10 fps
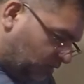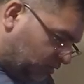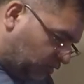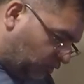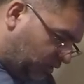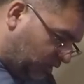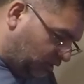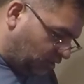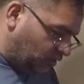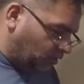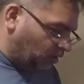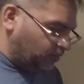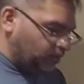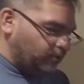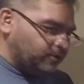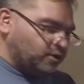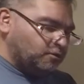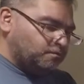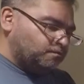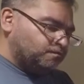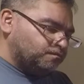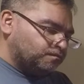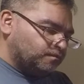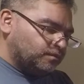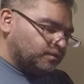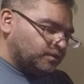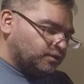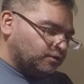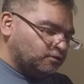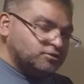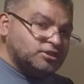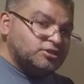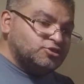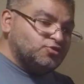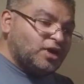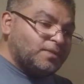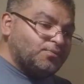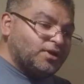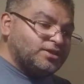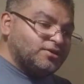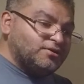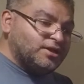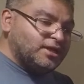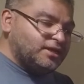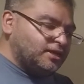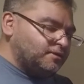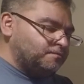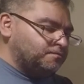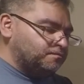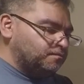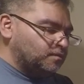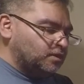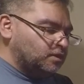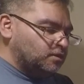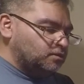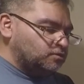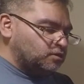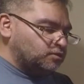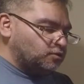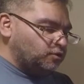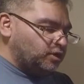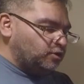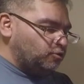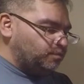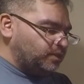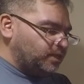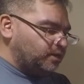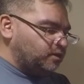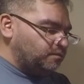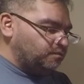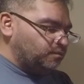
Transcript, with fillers: So in here, oh, there we go. There's the strap right there that I get. So let's go ahead and open that up.